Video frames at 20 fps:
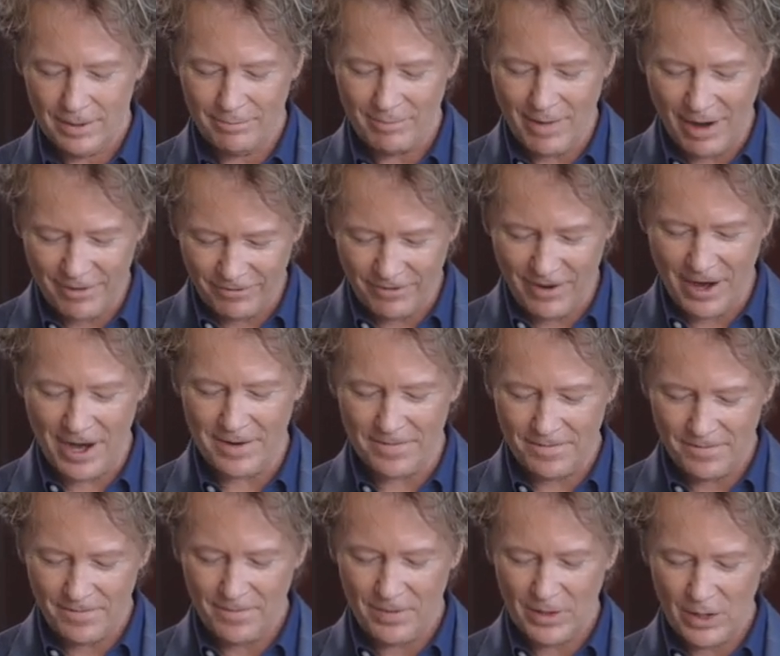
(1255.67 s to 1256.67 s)
My friend,
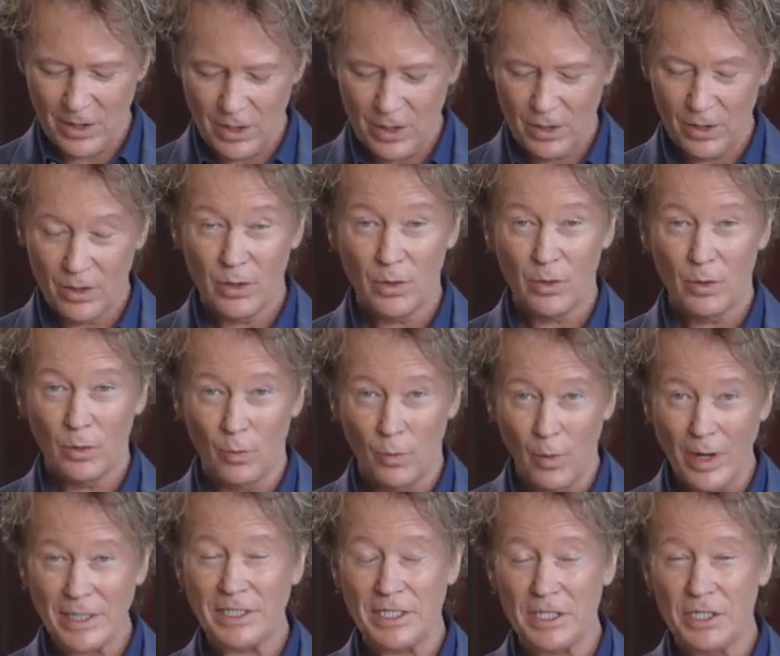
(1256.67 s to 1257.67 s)

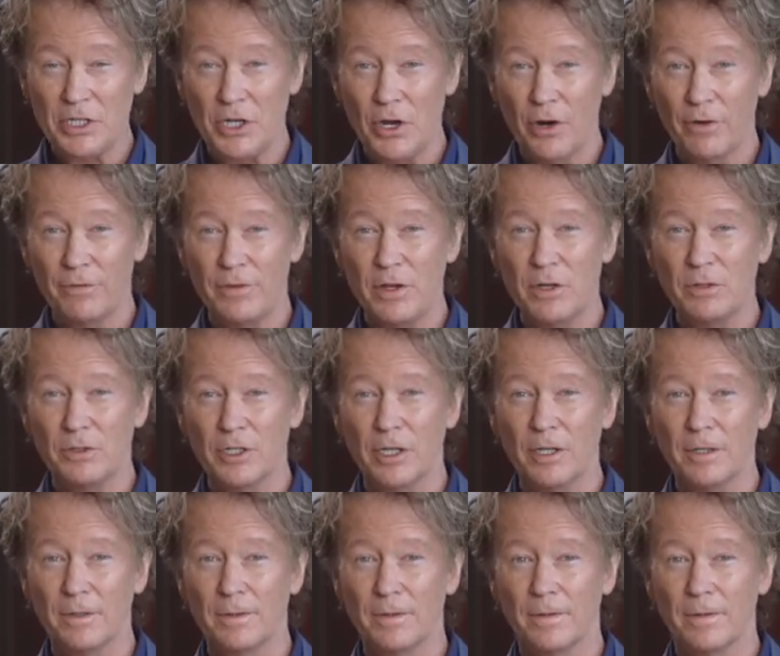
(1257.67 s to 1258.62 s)
what's in your future?